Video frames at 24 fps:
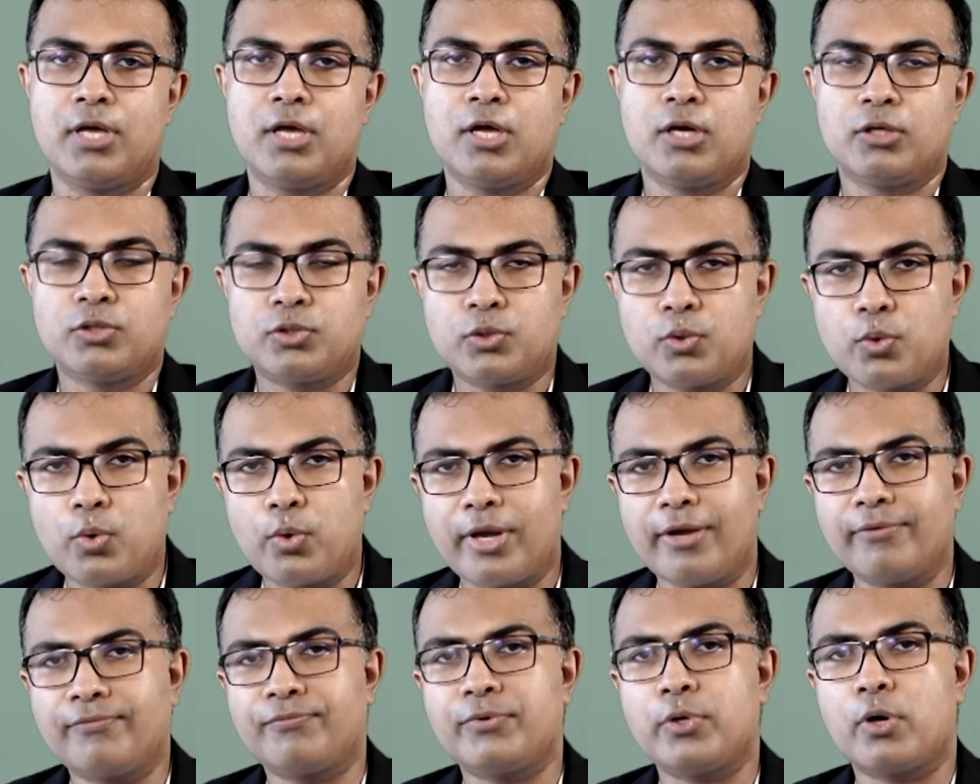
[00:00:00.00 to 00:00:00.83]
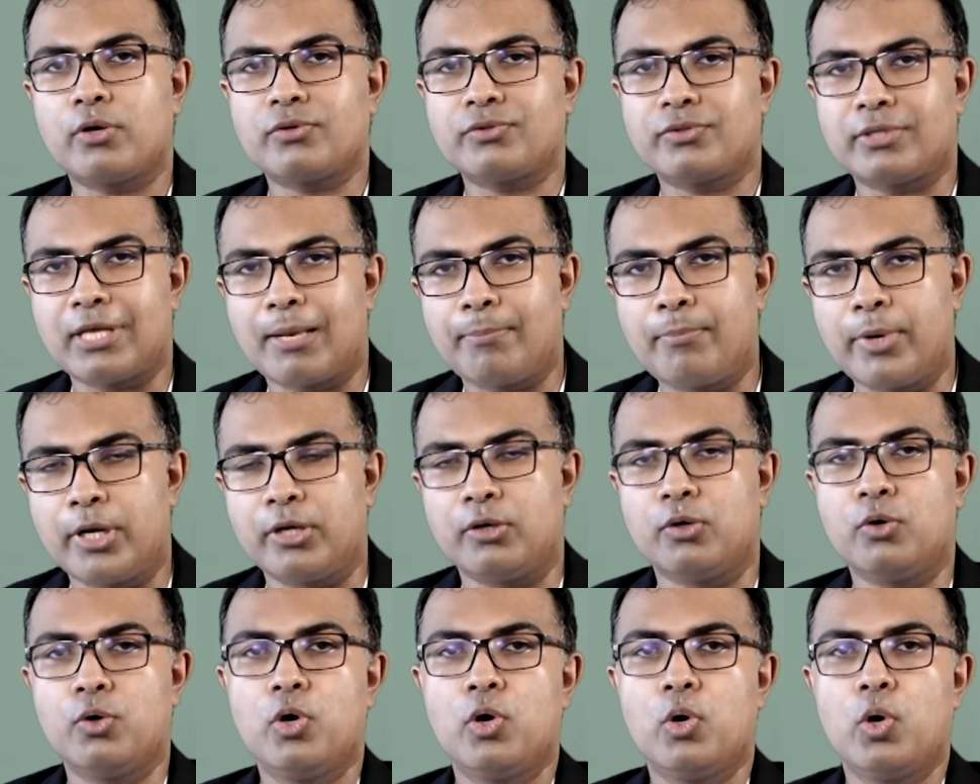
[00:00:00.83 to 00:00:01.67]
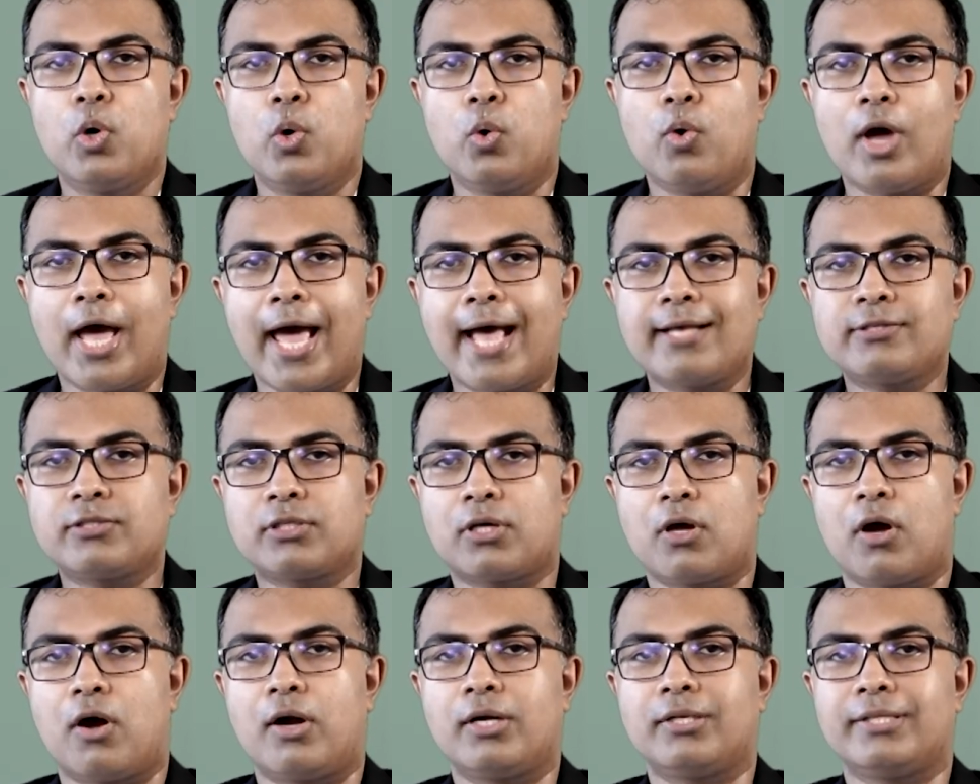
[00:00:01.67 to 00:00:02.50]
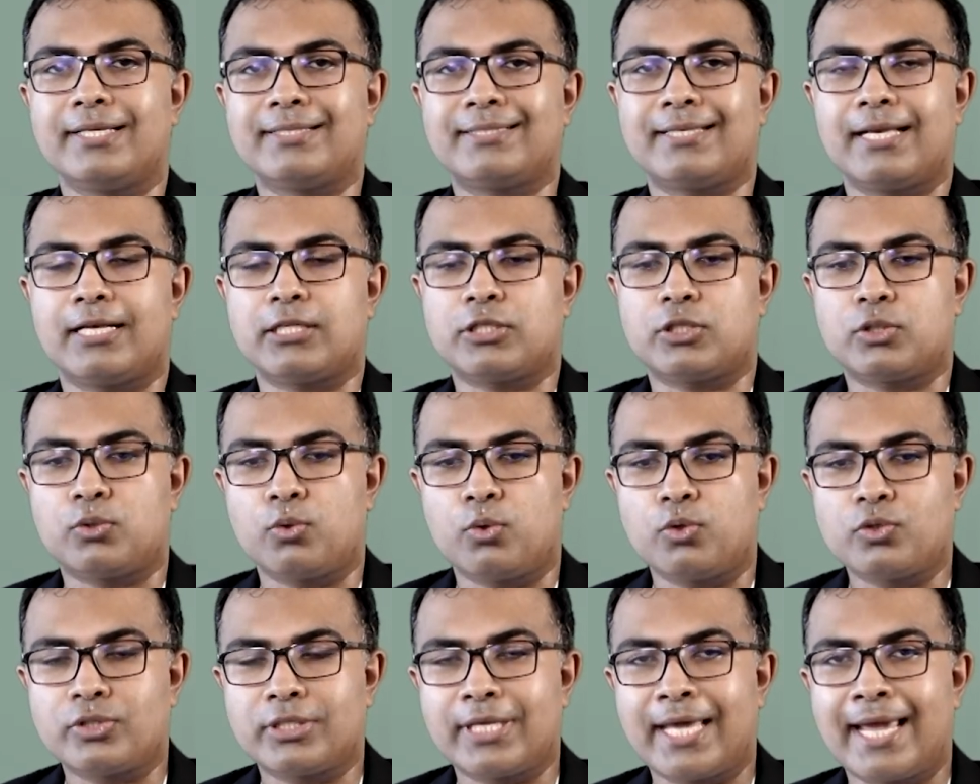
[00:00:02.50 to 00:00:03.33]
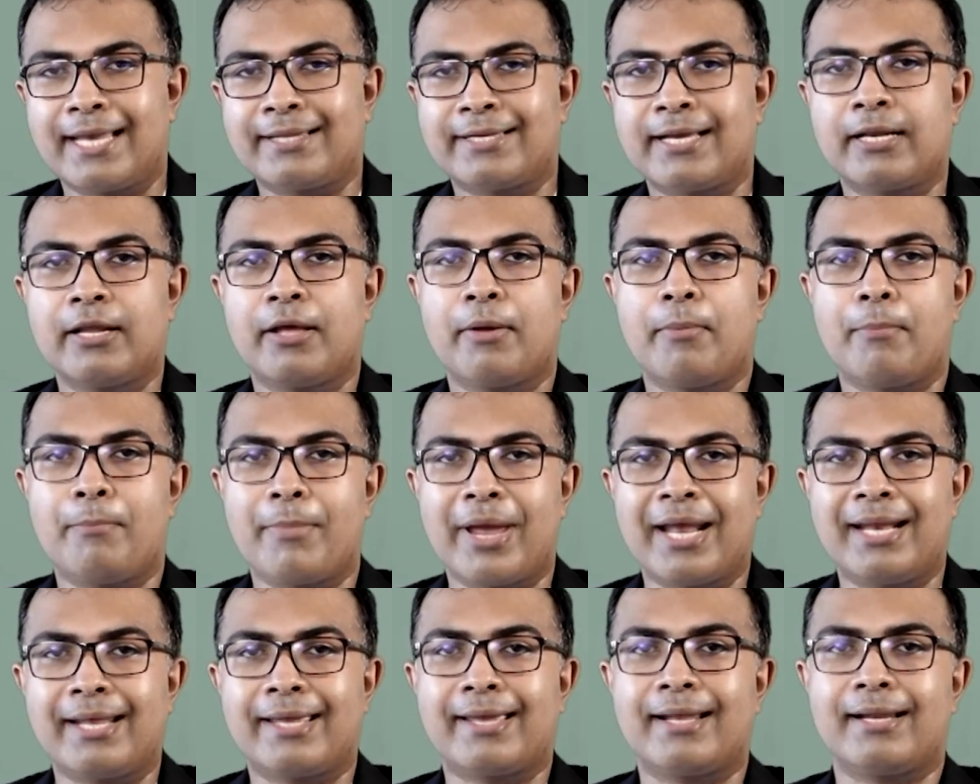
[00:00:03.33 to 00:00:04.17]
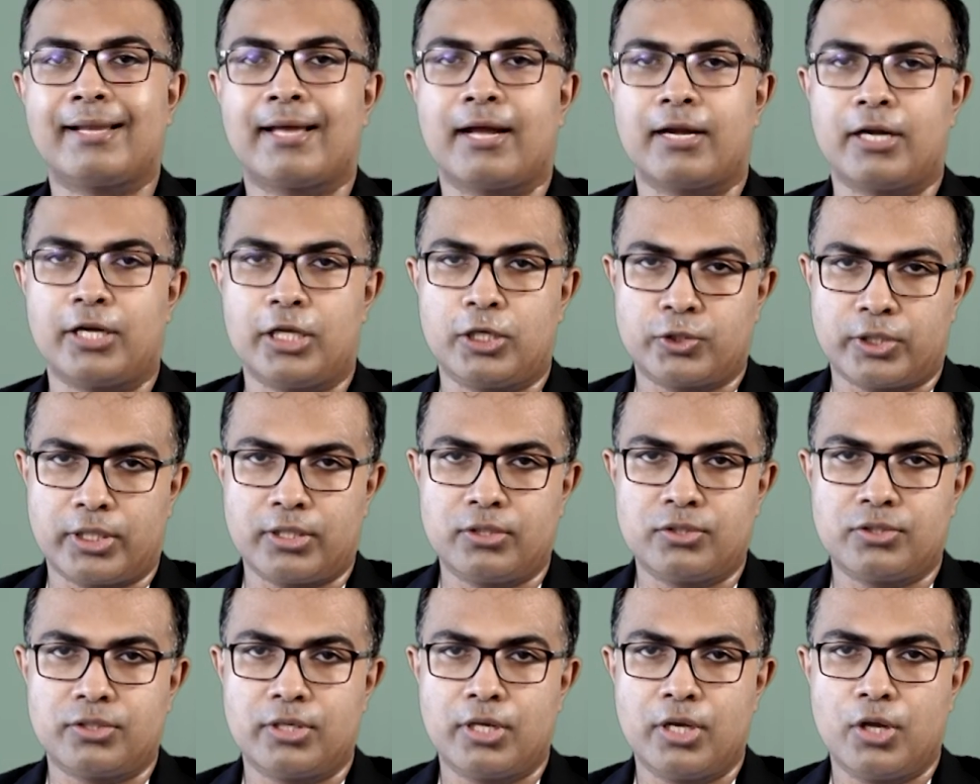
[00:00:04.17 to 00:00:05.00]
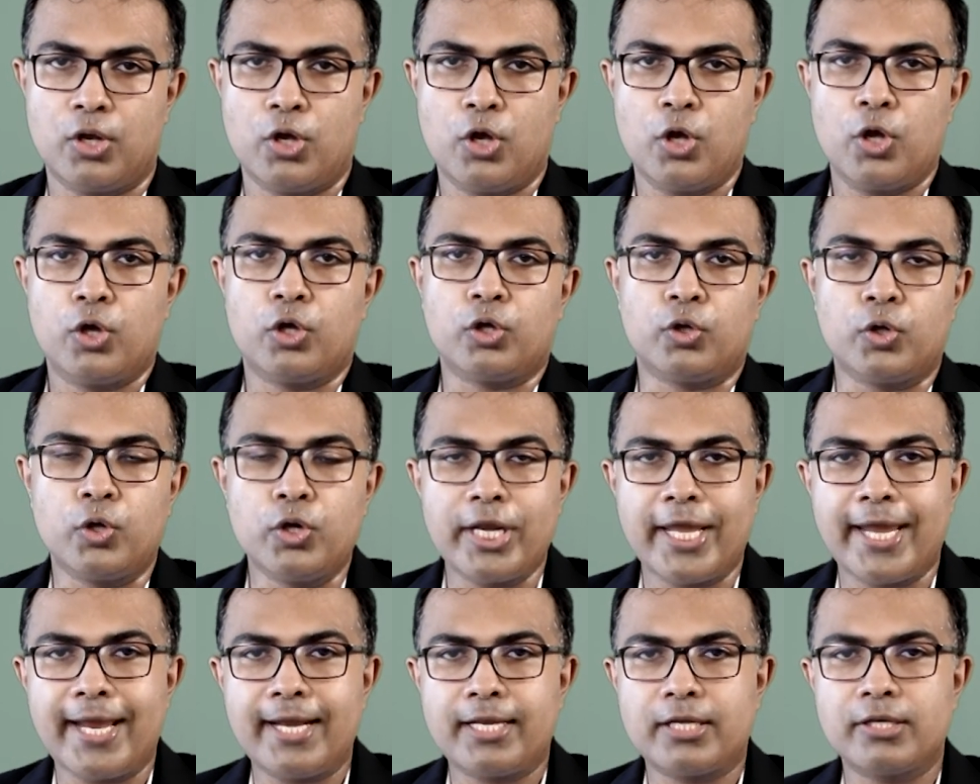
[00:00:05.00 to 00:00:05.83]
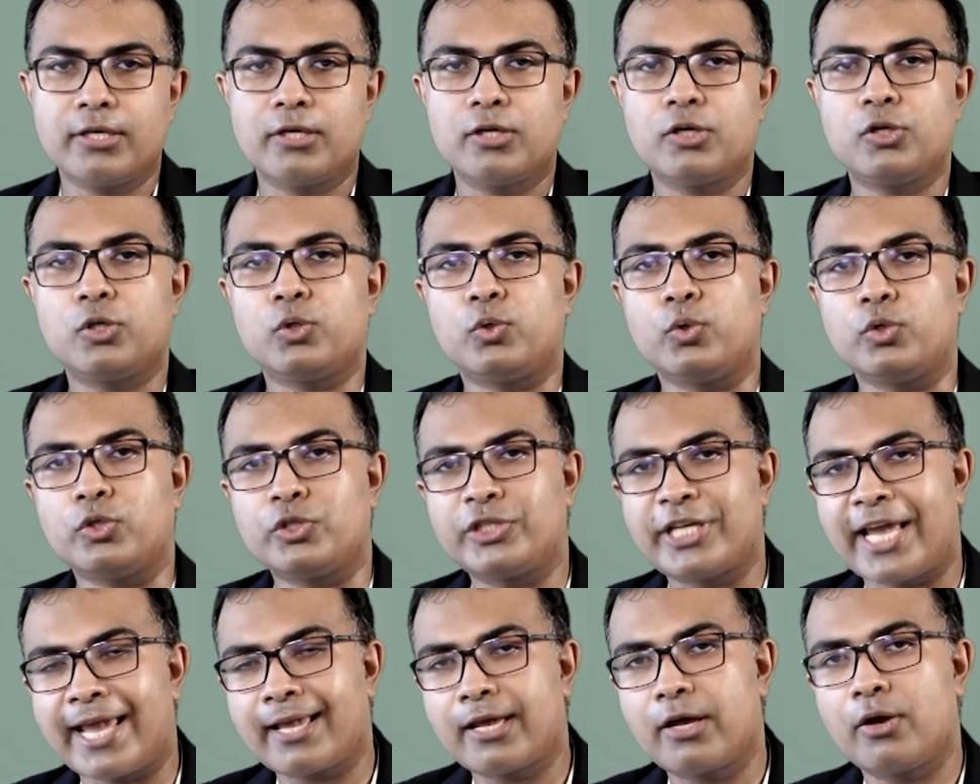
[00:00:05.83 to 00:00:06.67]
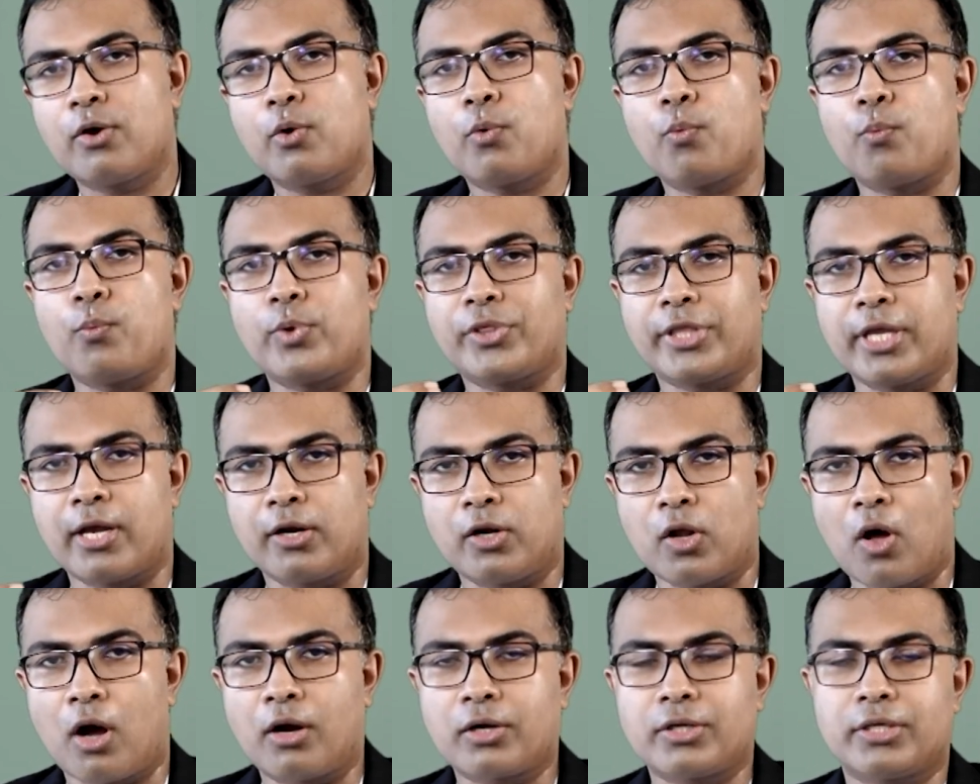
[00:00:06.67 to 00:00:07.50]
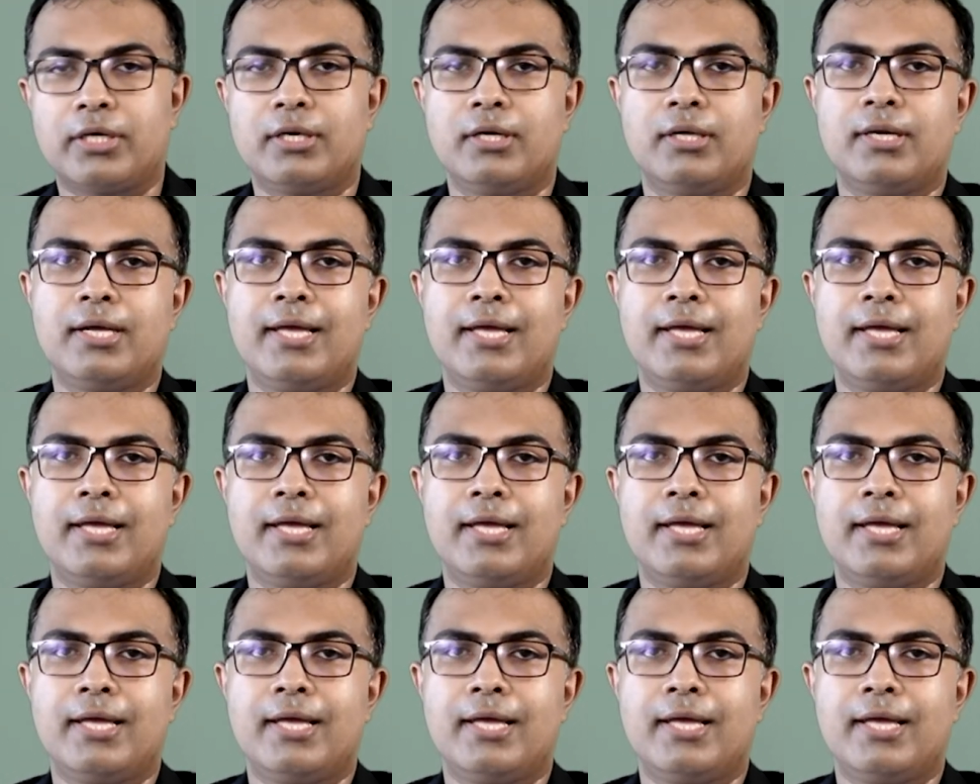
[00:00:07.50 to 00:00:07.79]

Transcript: So if you're someone who has got these associated medical conditions, you need to check with your doctor,